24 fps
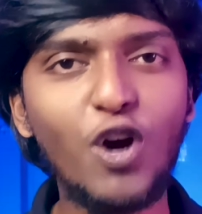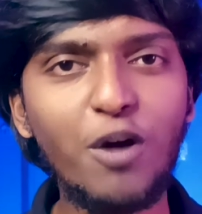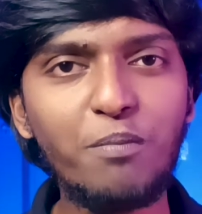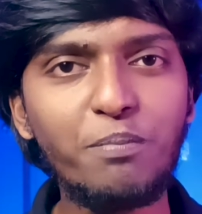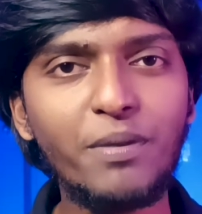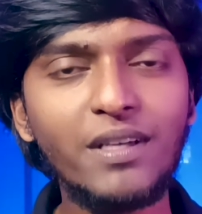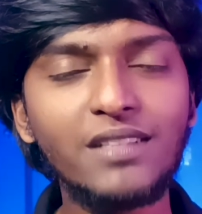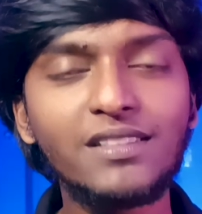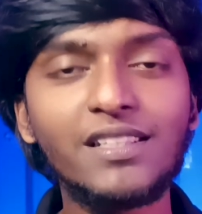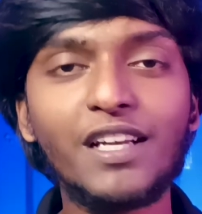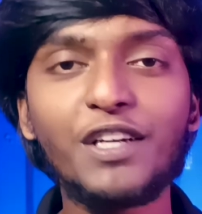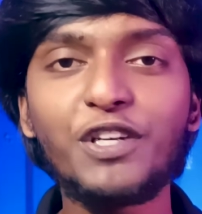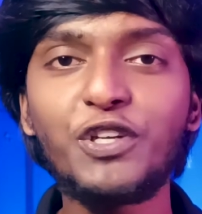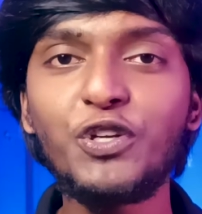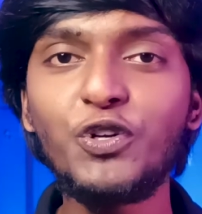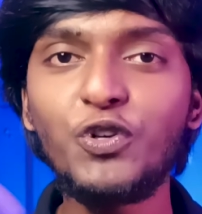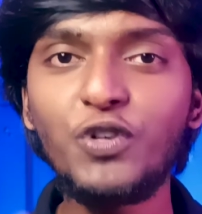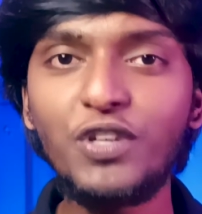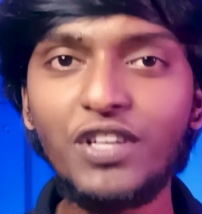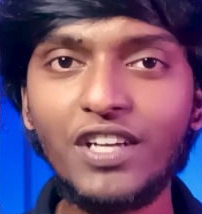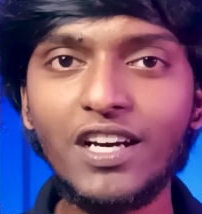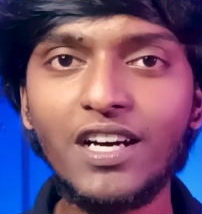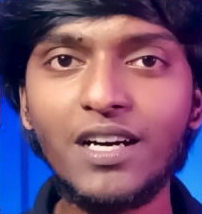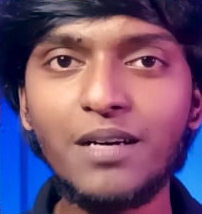topics and
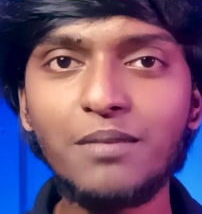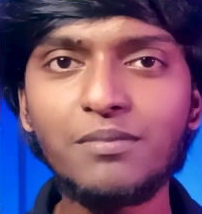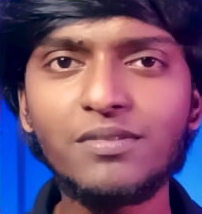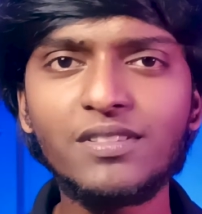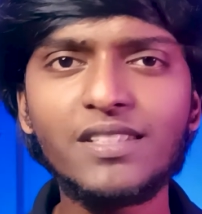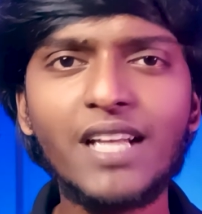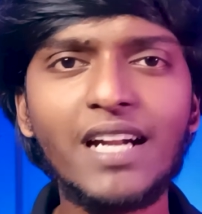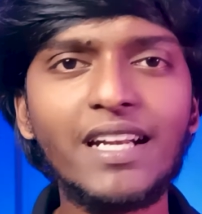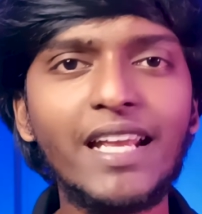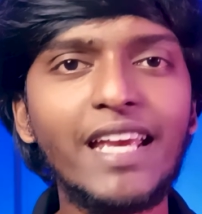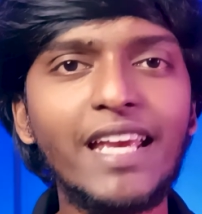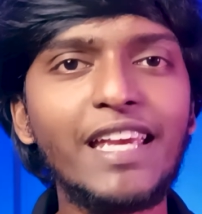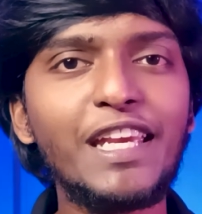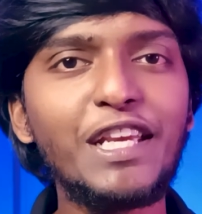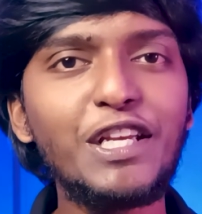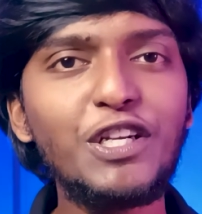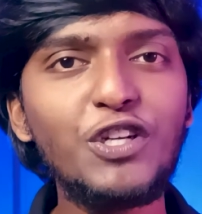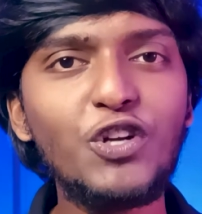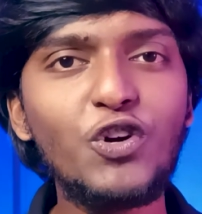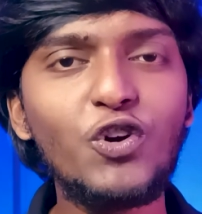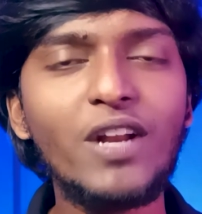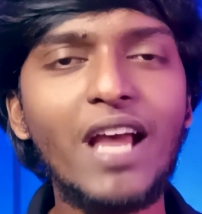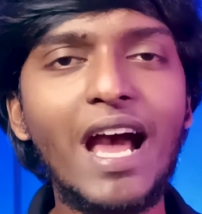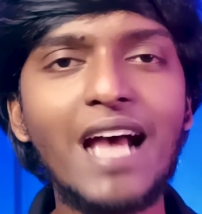new terms that I
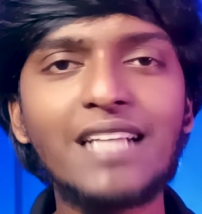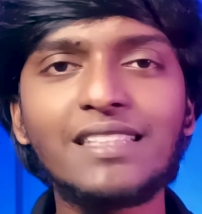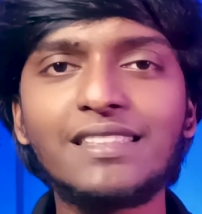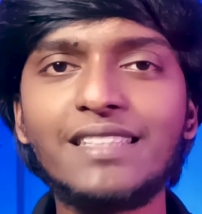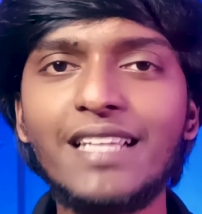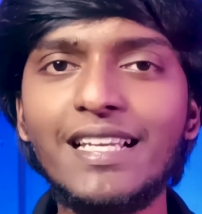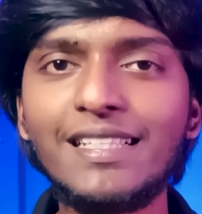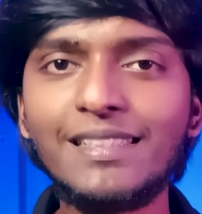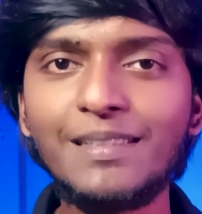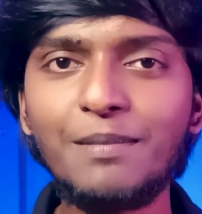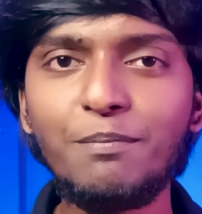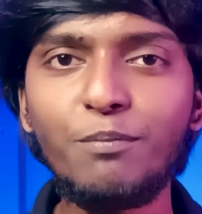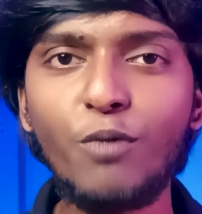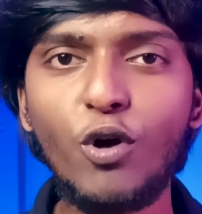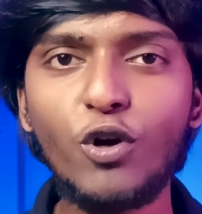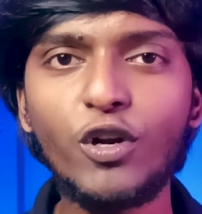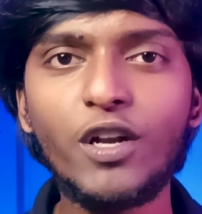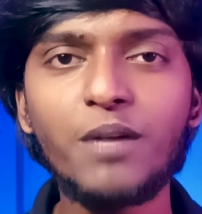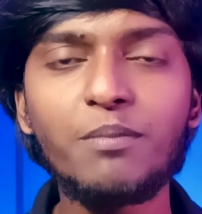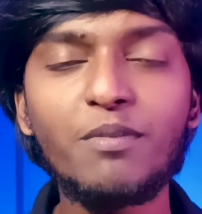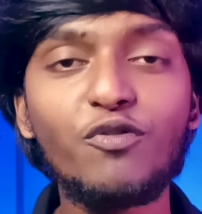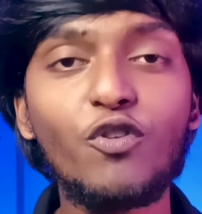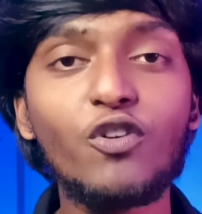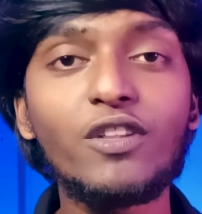ignored as less
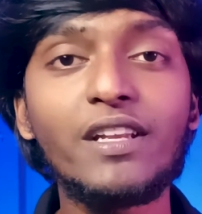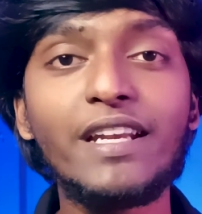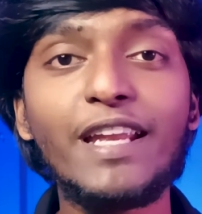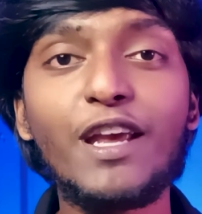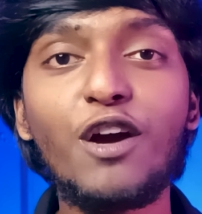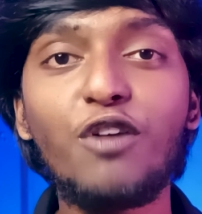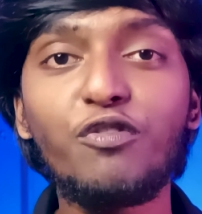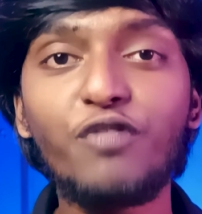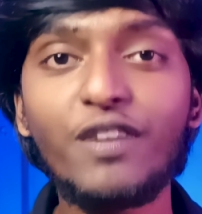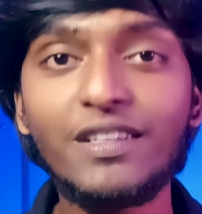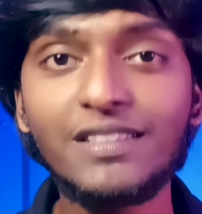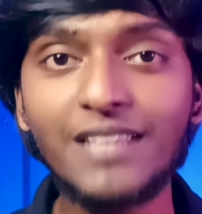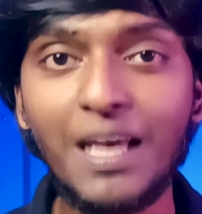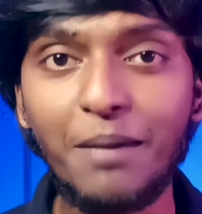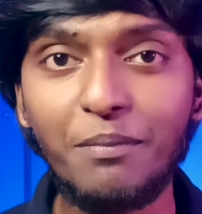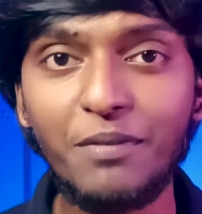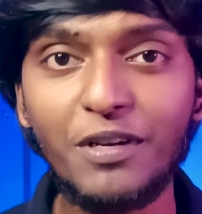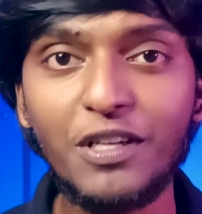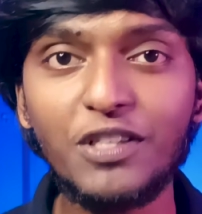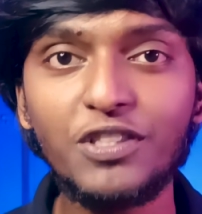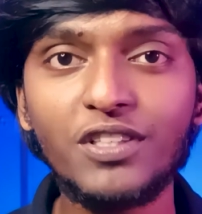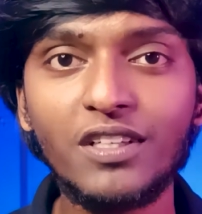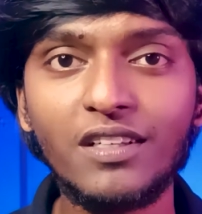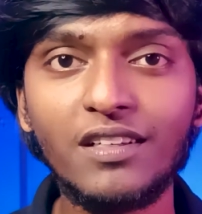important before the day of
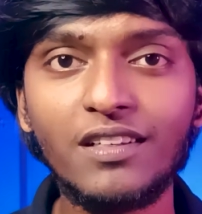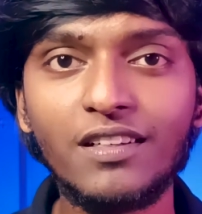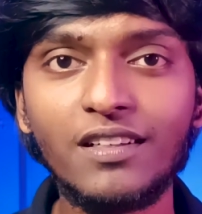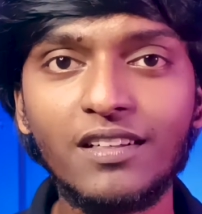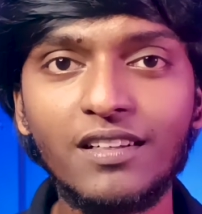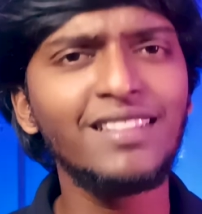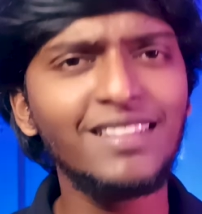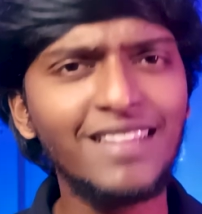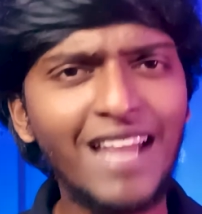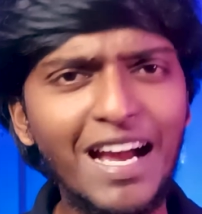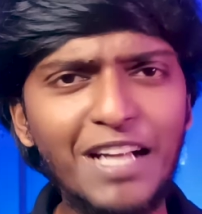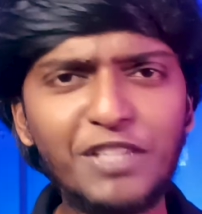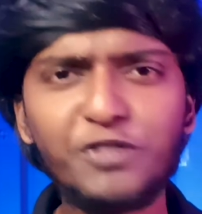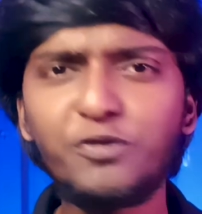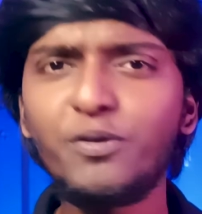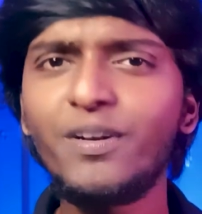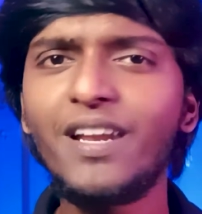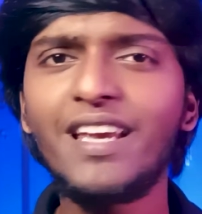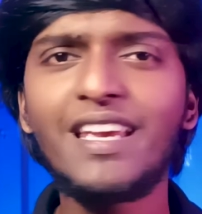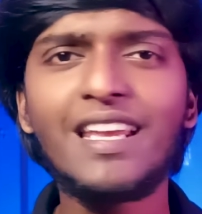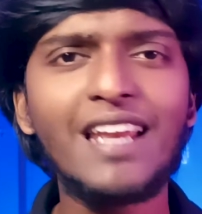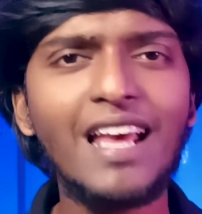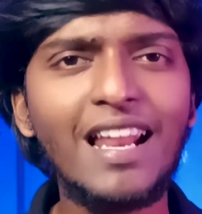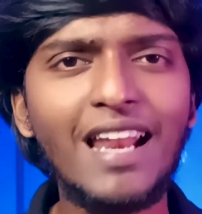examination. That's
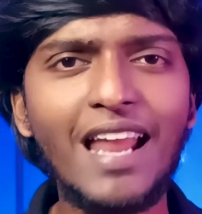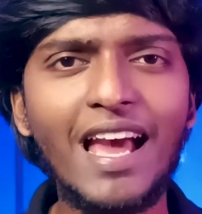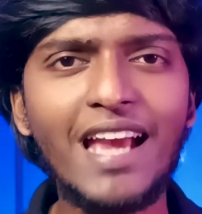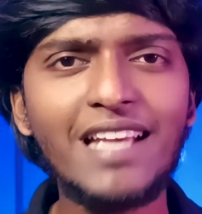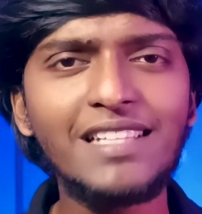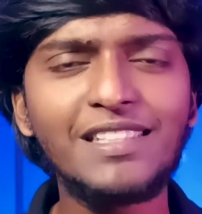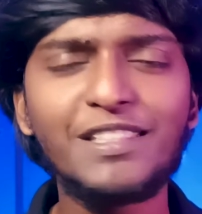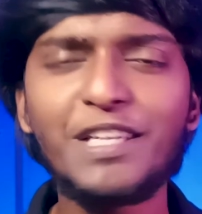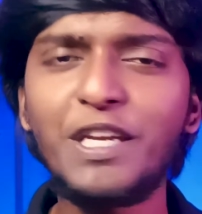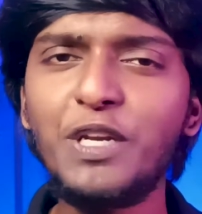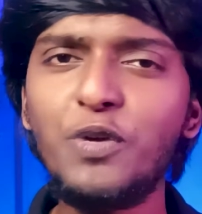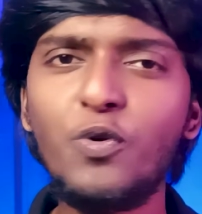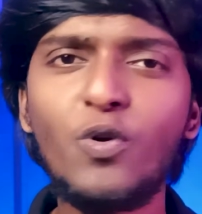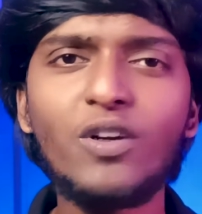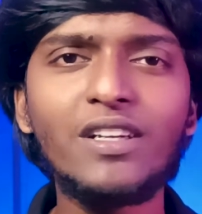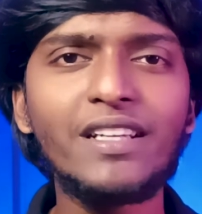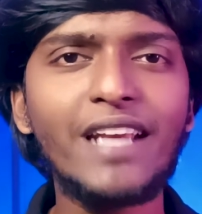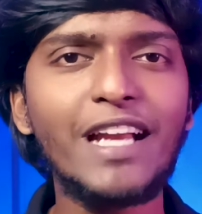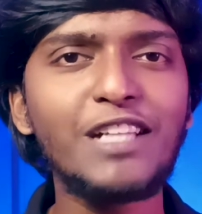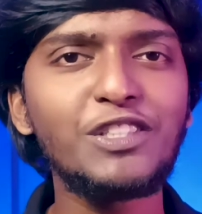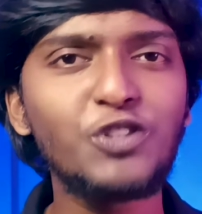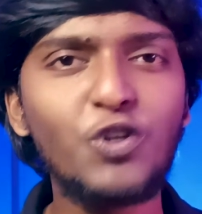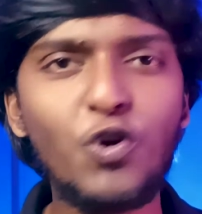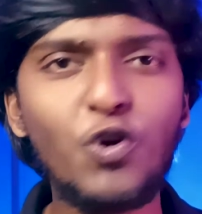when I realized anyone can